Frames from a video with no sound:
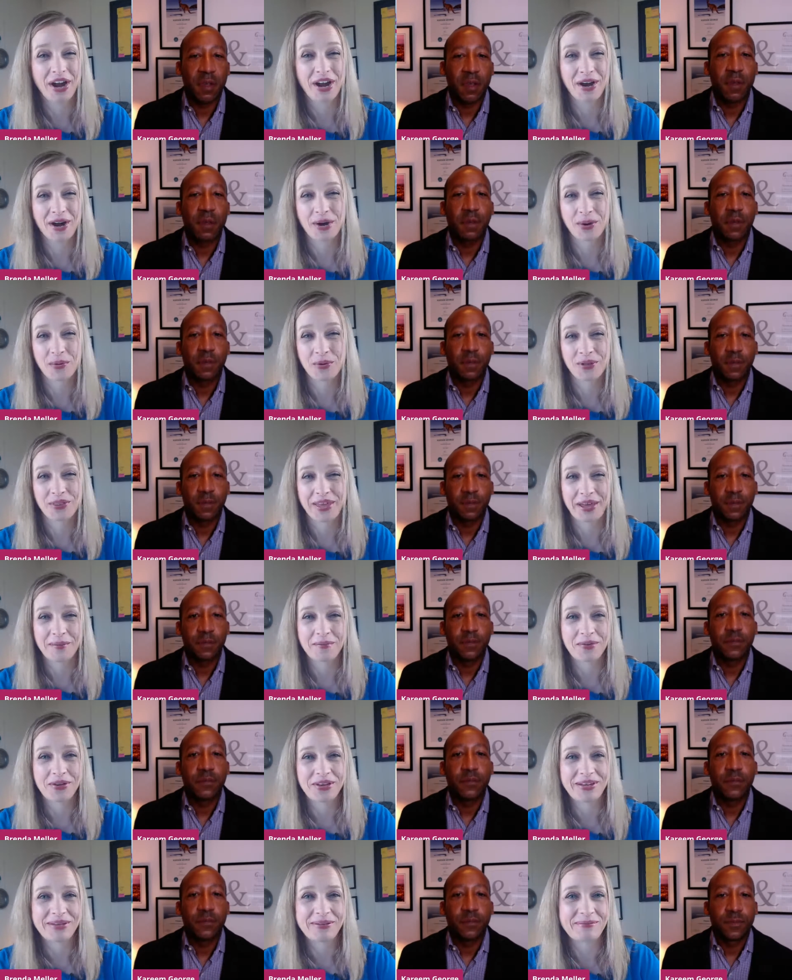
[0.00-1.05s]
Speaker 1: where will
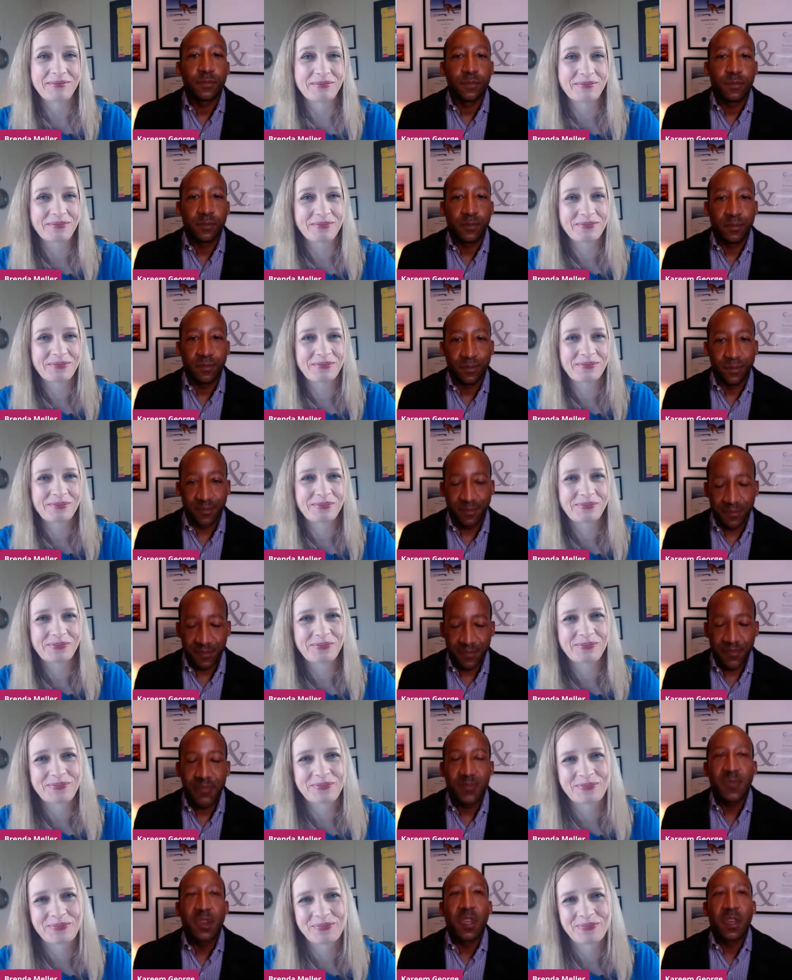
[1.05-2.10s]
that be?
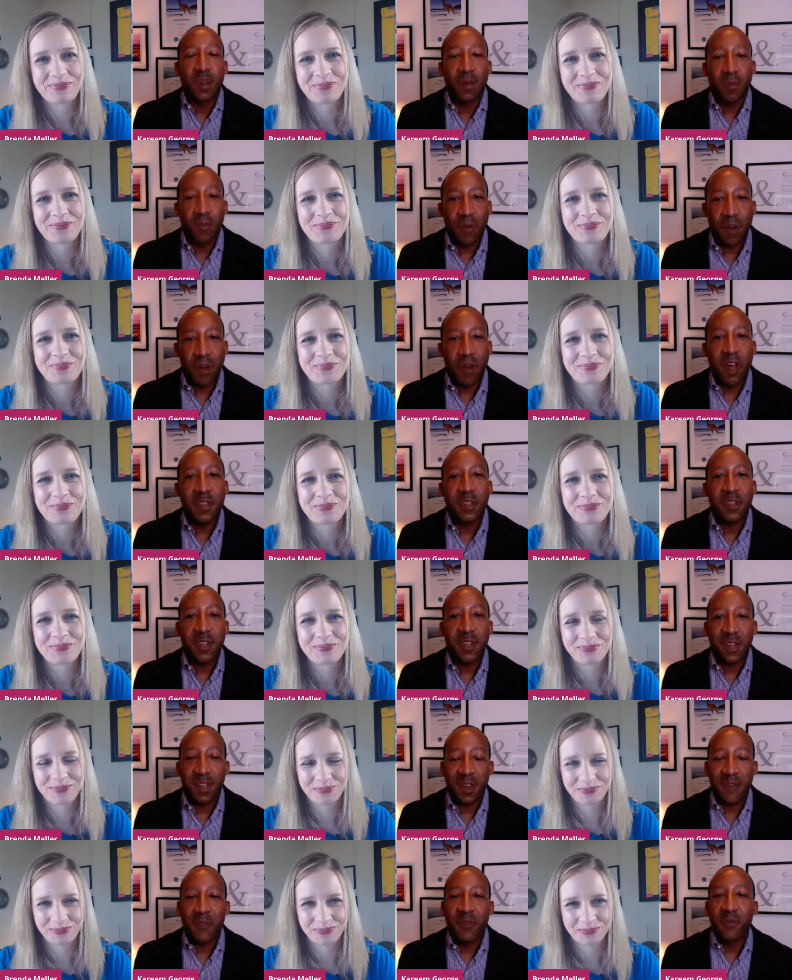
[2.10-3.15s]
Speaker 2: Mm-hmm. Well, I
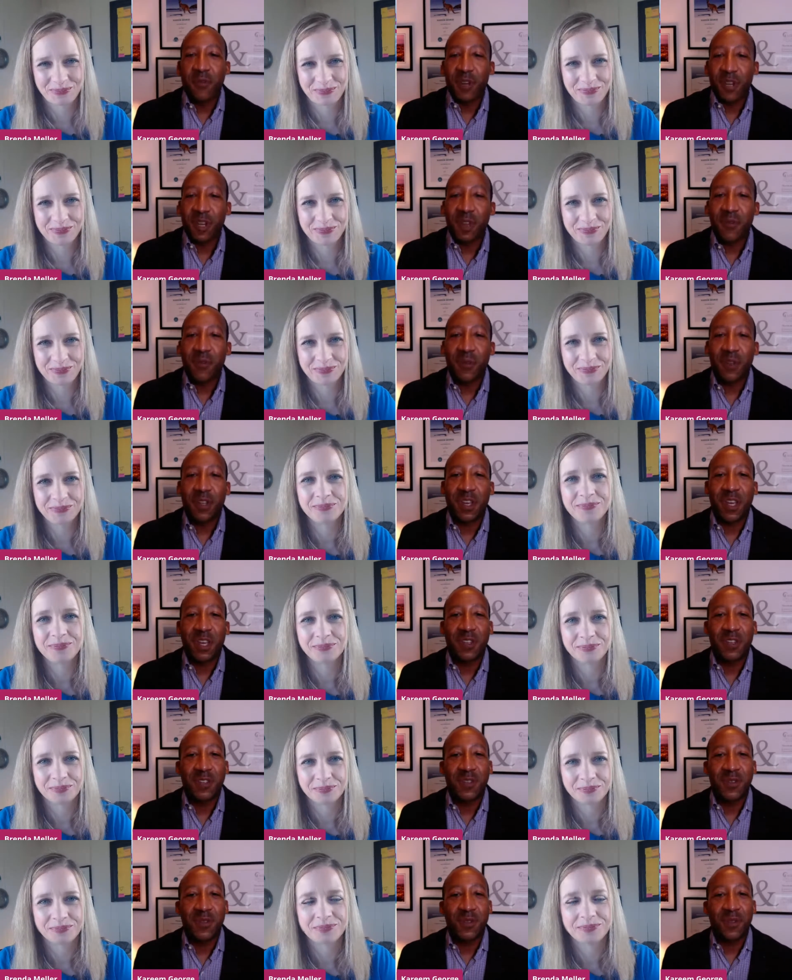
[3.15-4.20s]
think everyone can
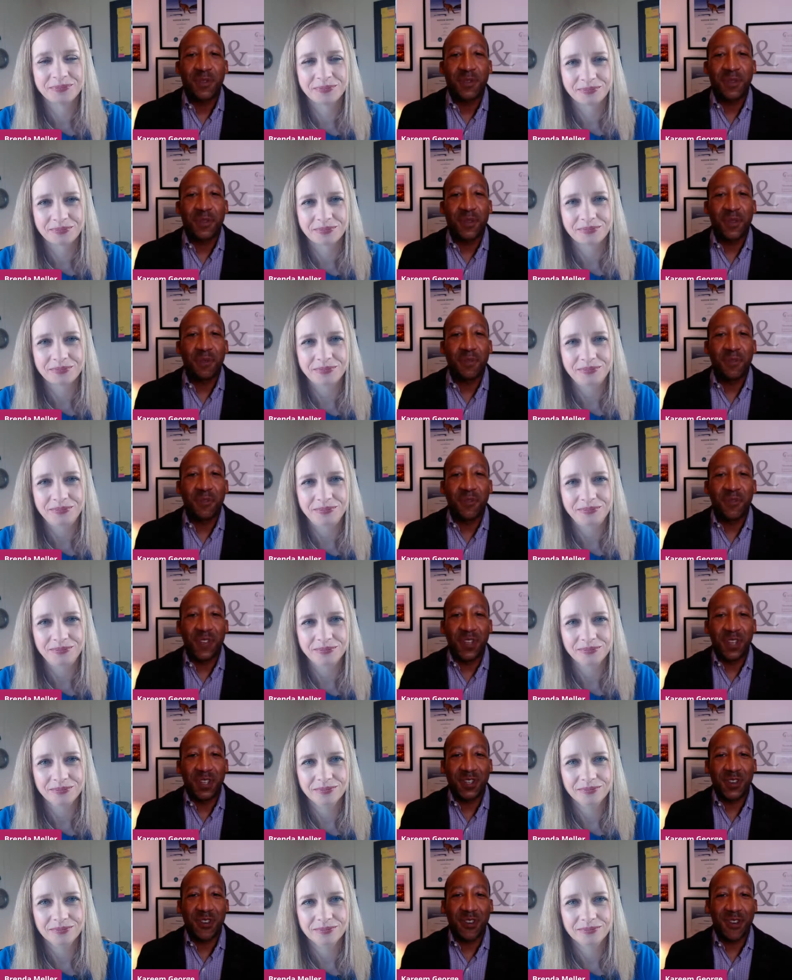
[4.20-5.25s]
relate to the
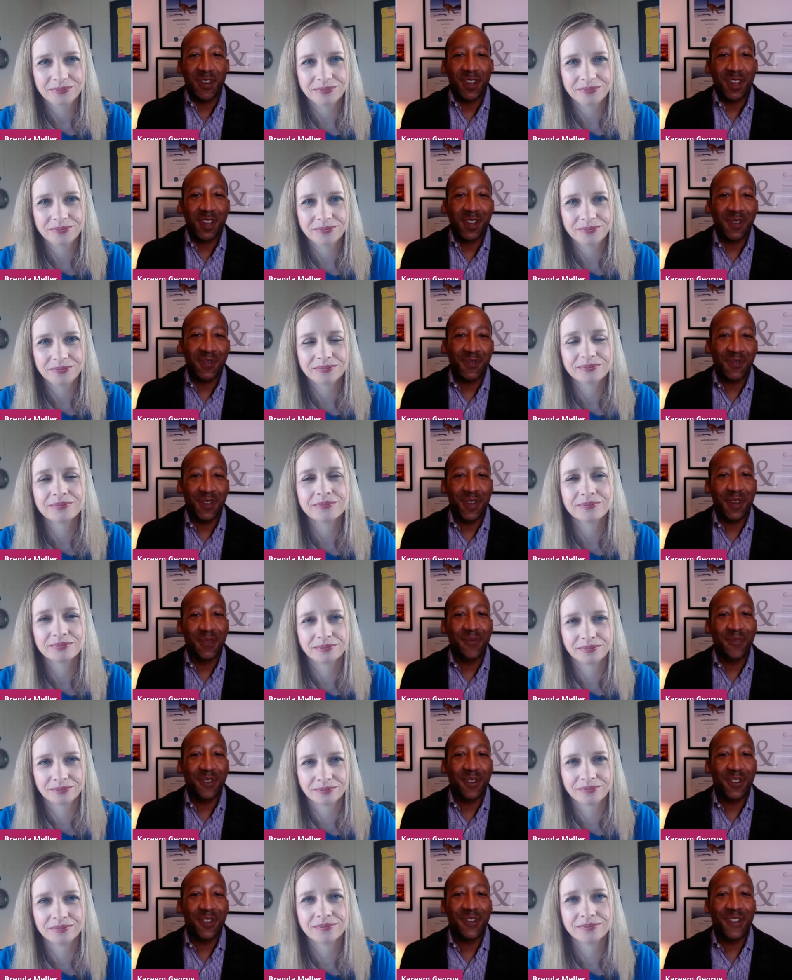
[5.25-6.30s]
moving target of
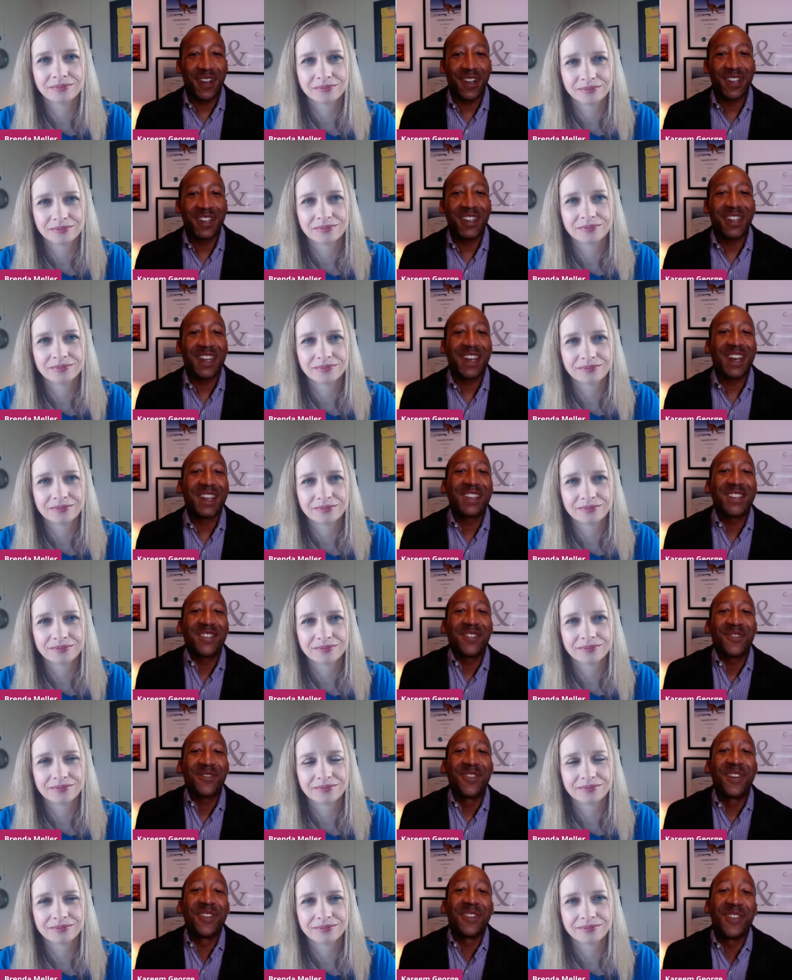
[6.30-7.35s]
when we're going to get
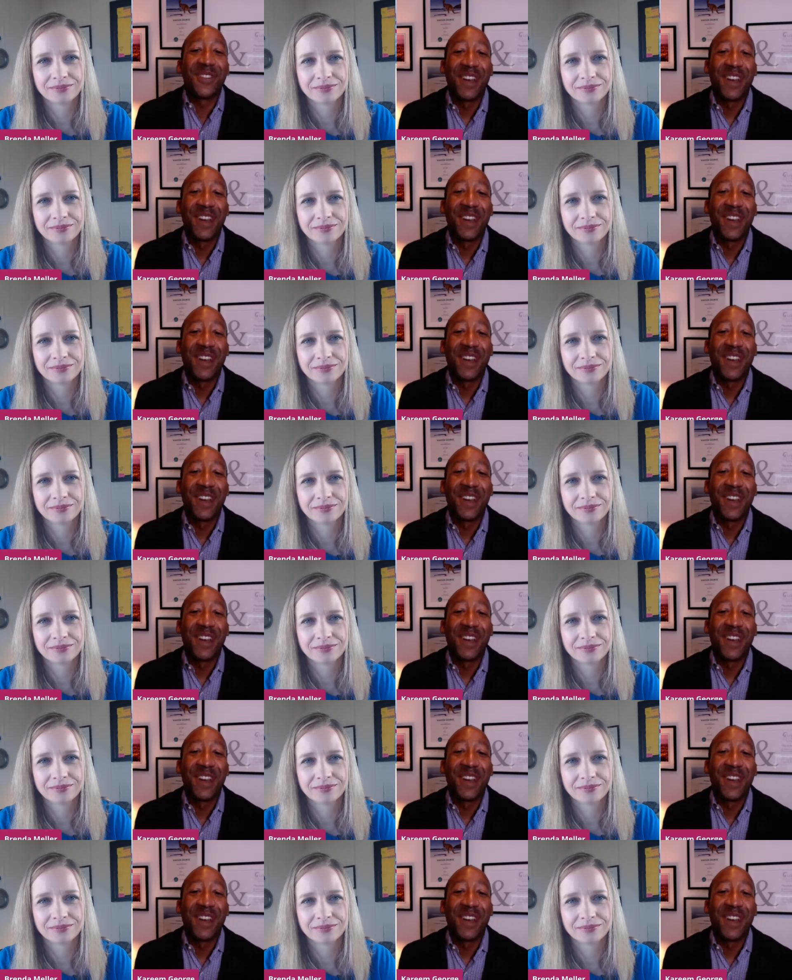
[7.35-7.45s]
to,